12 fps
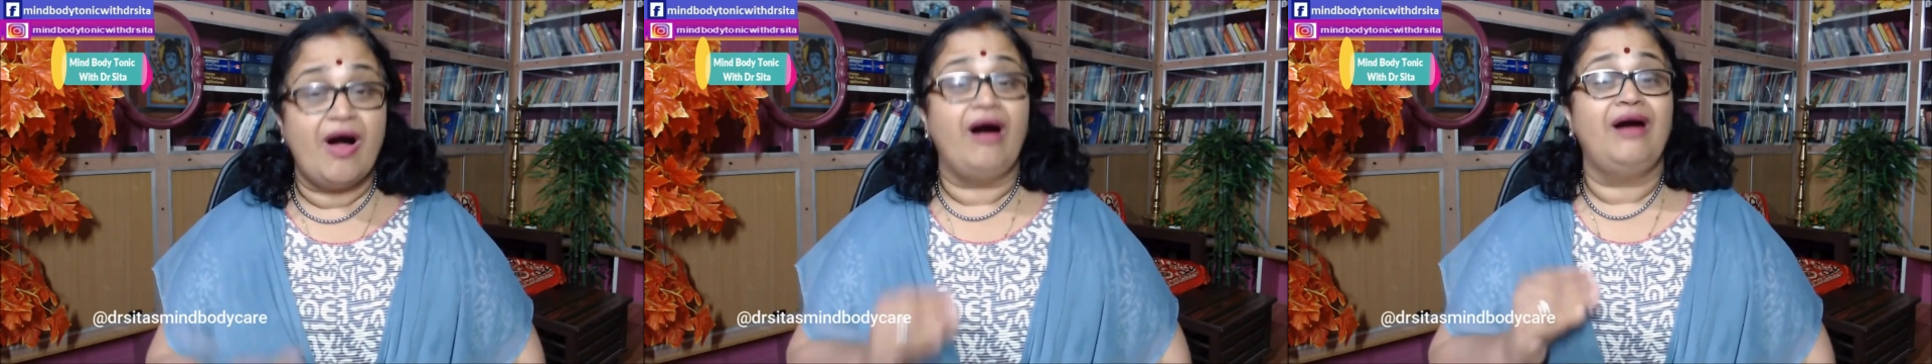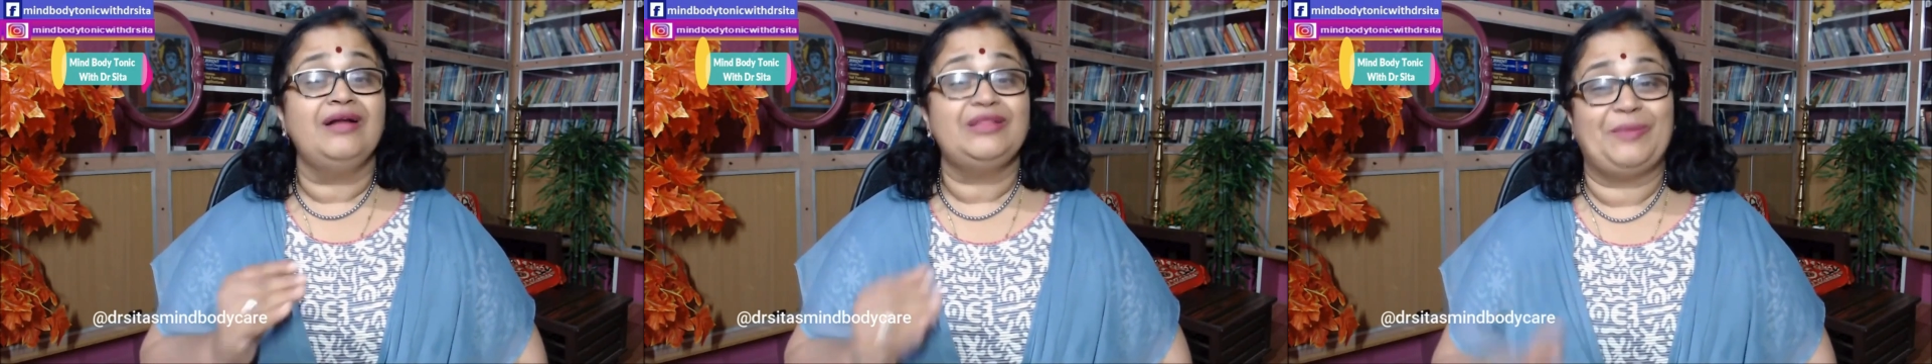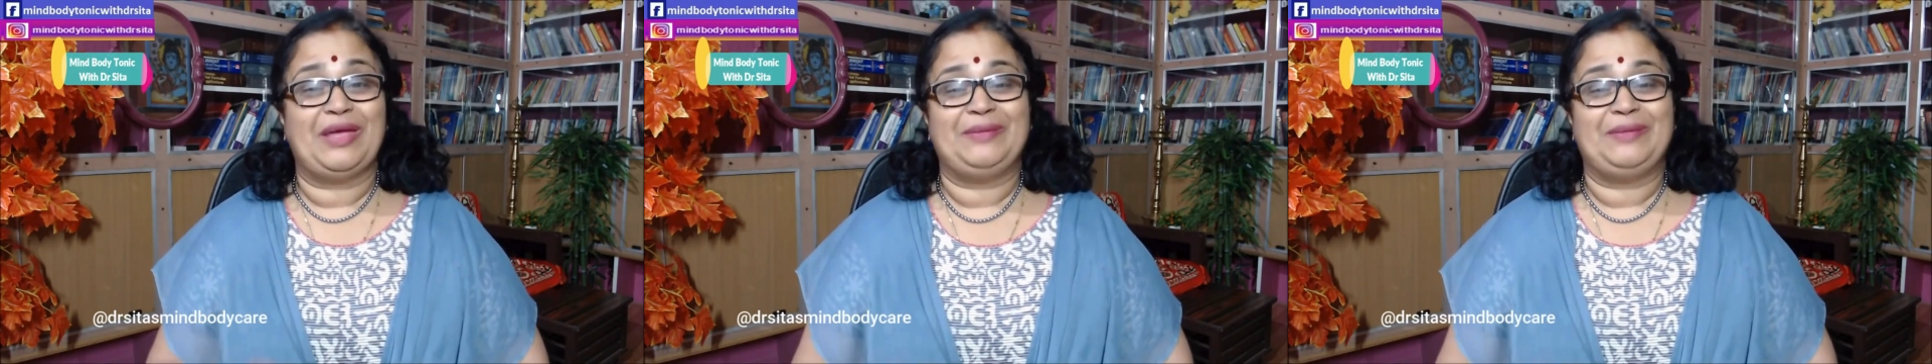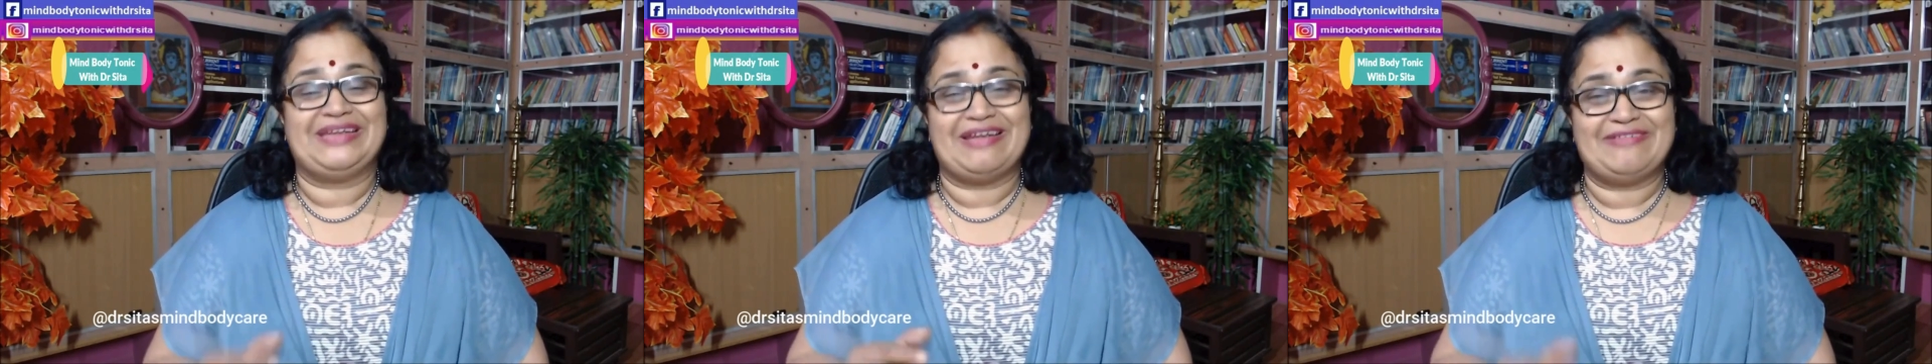or the
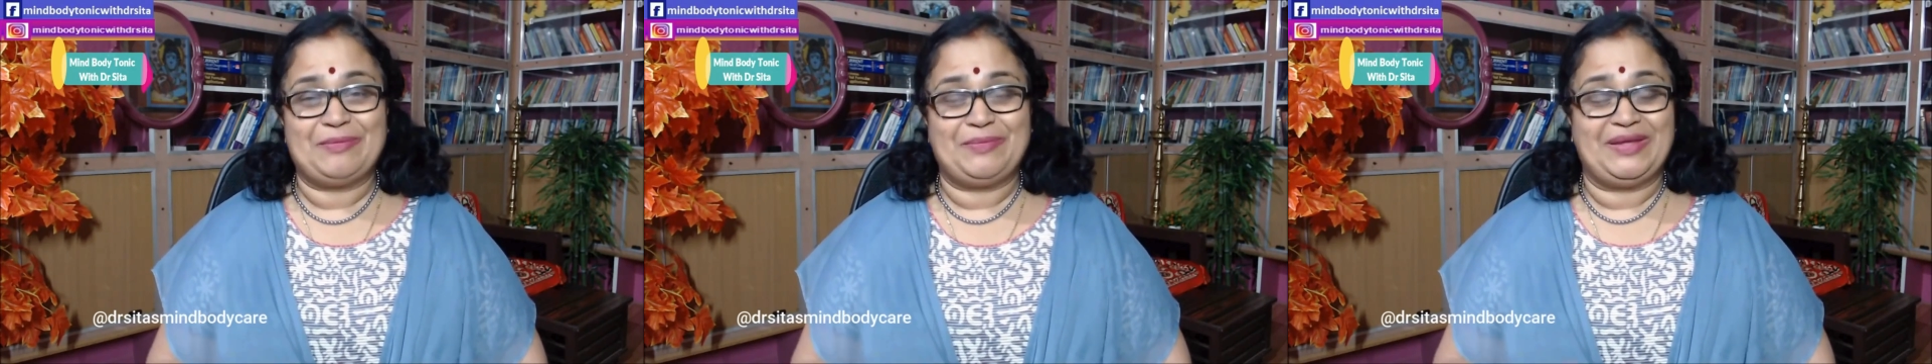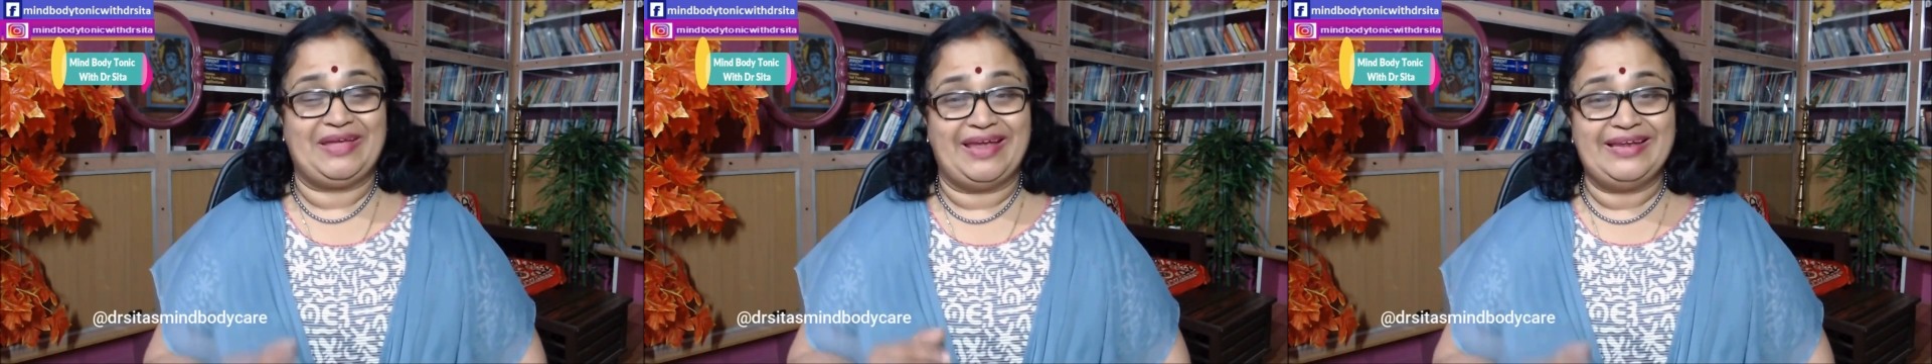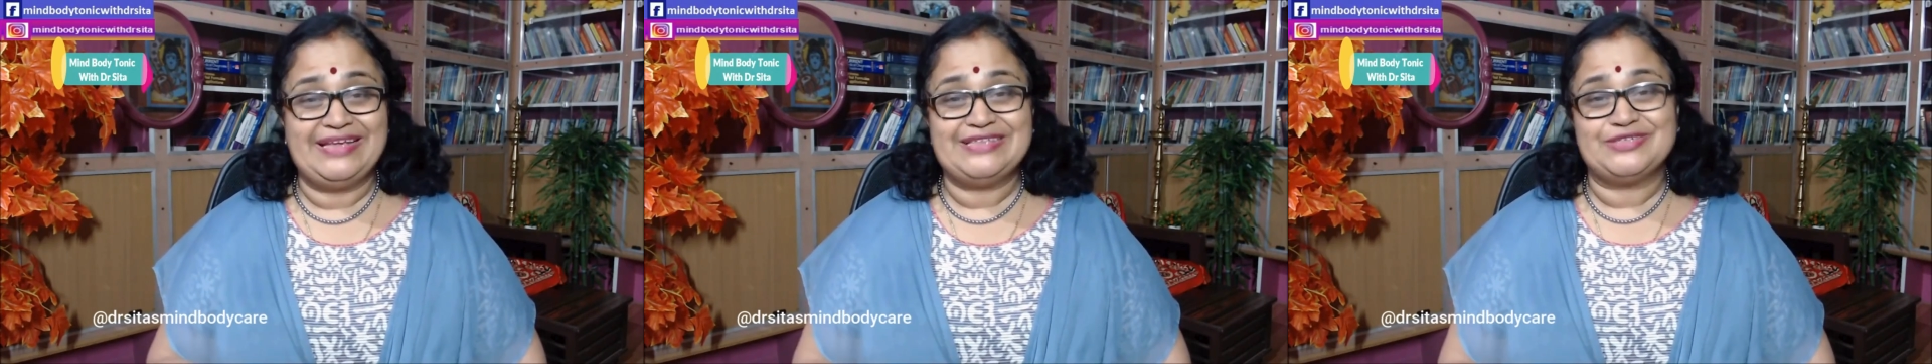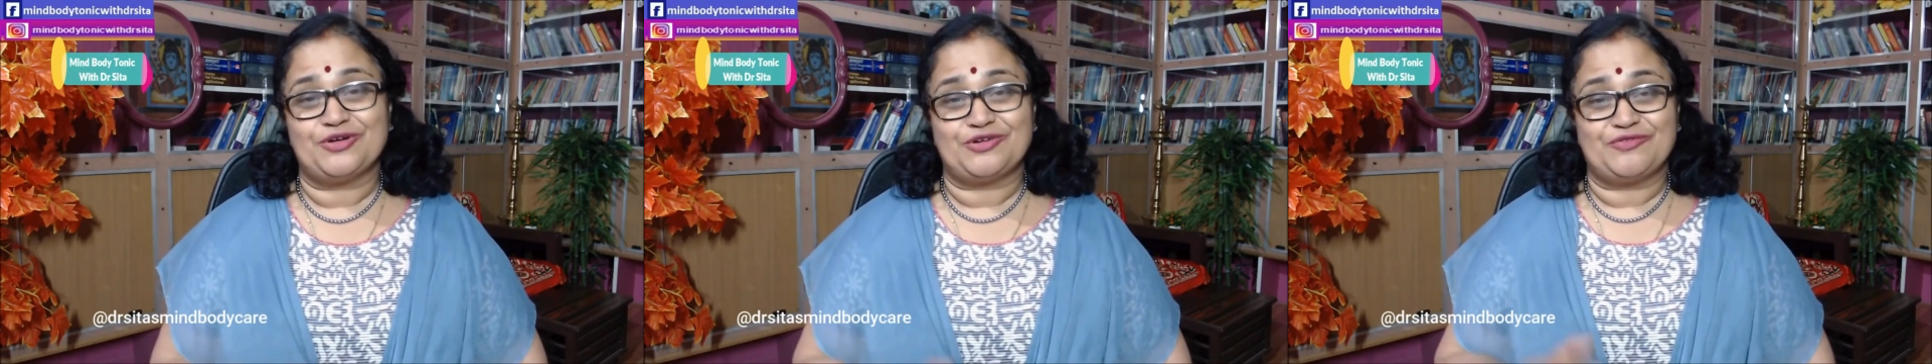baby developing any
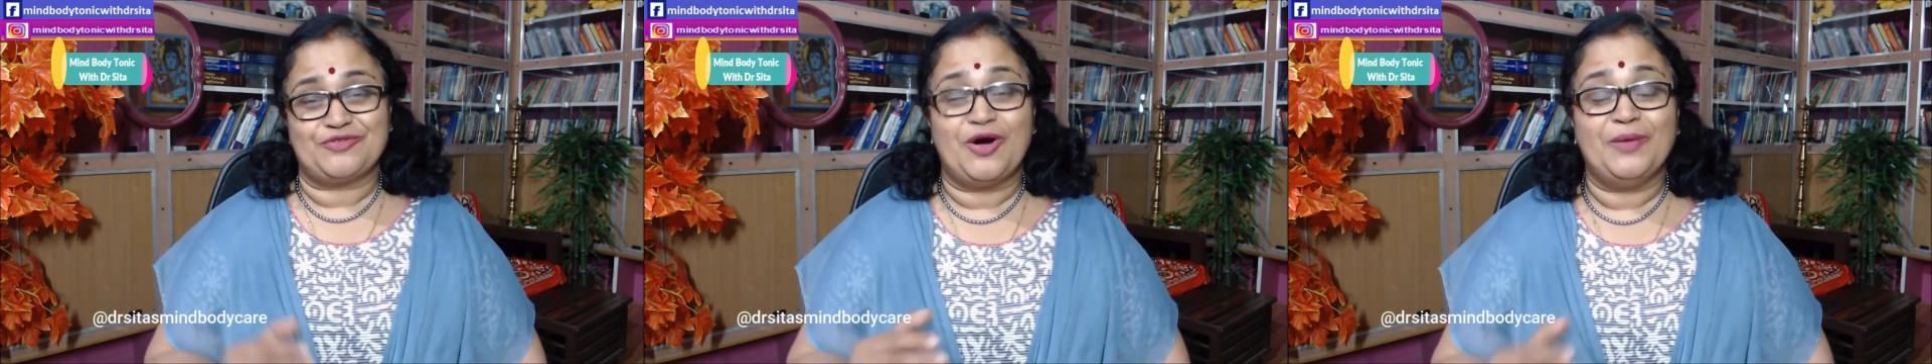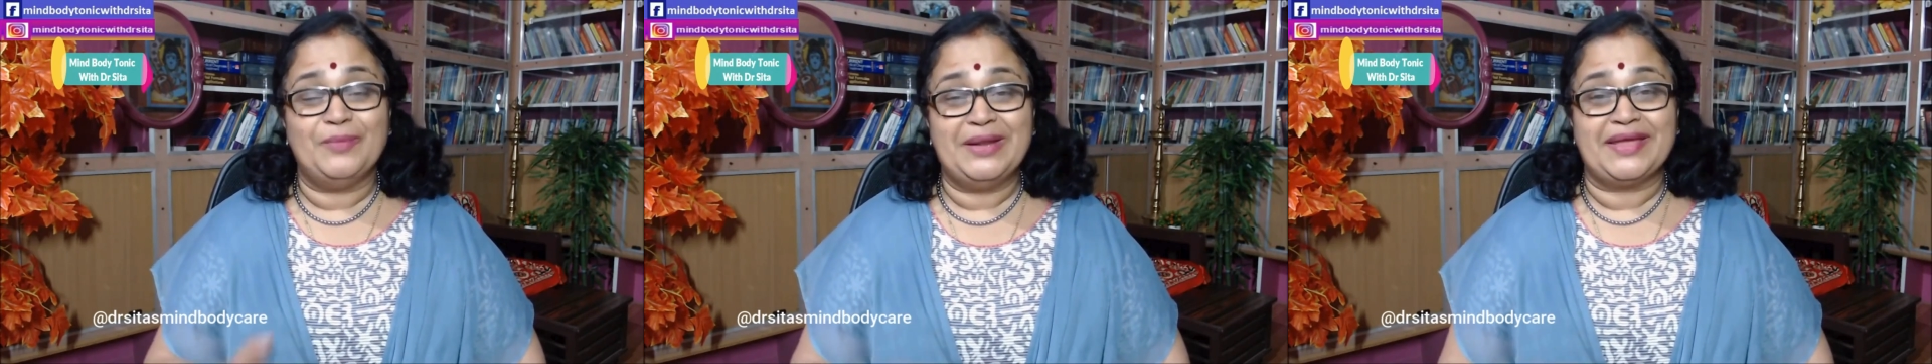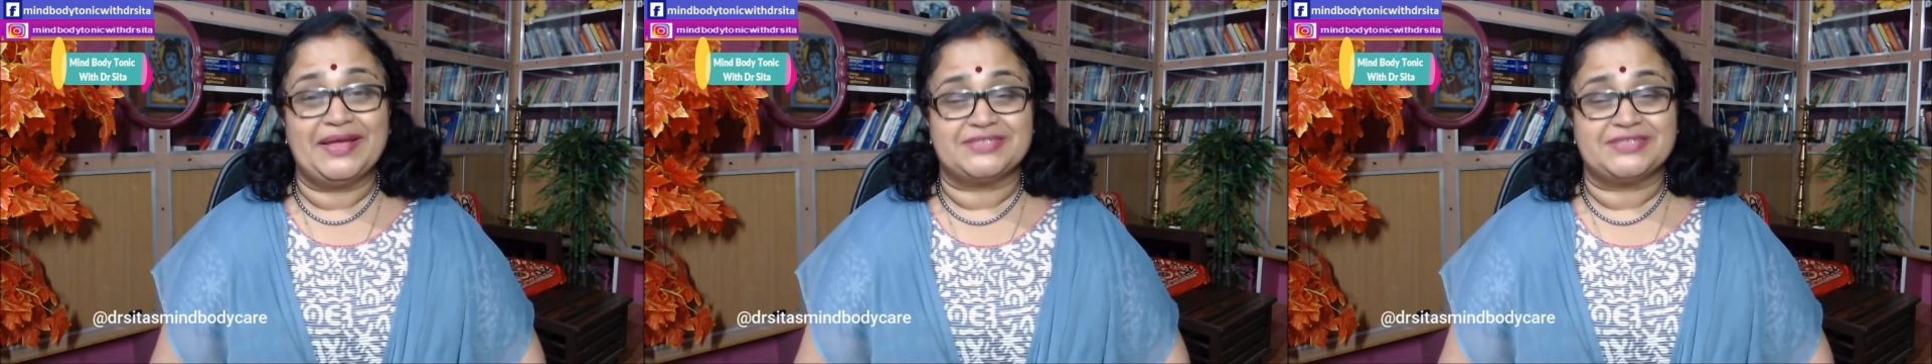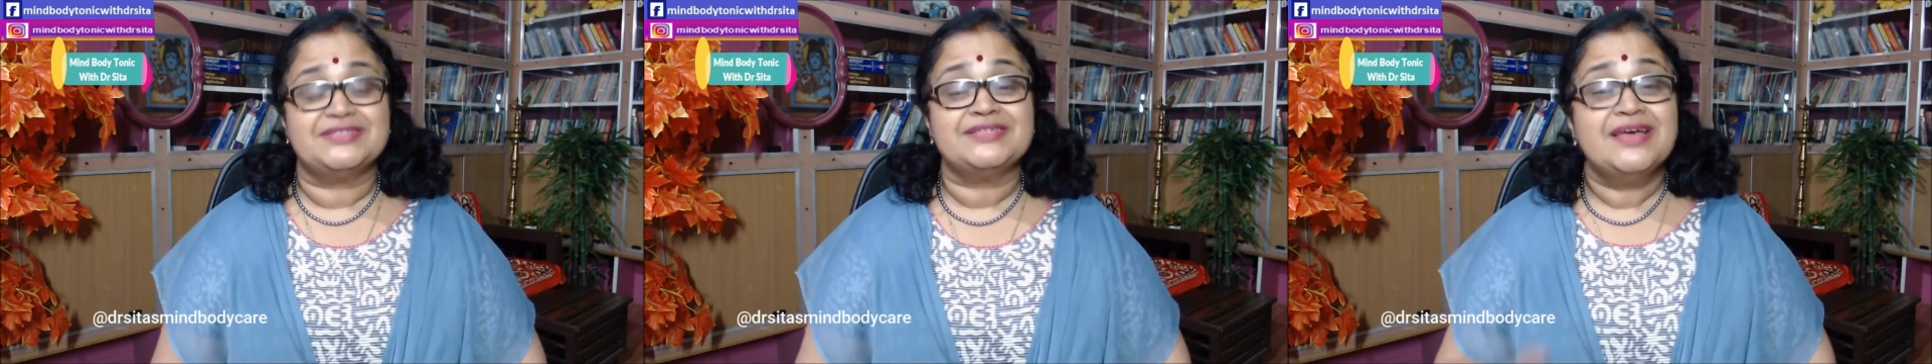sort of
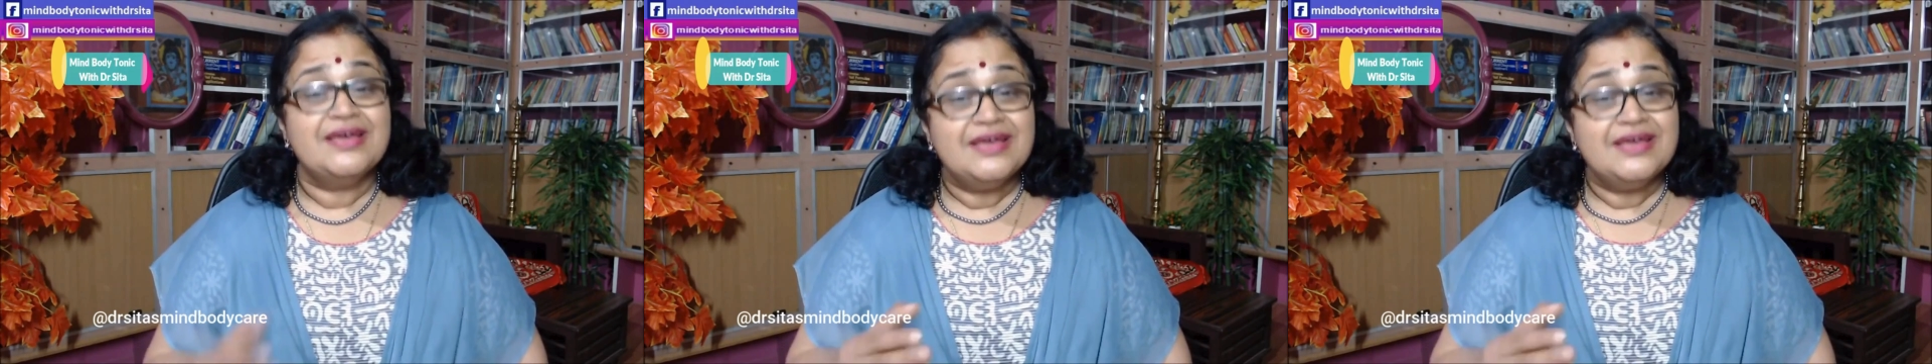complications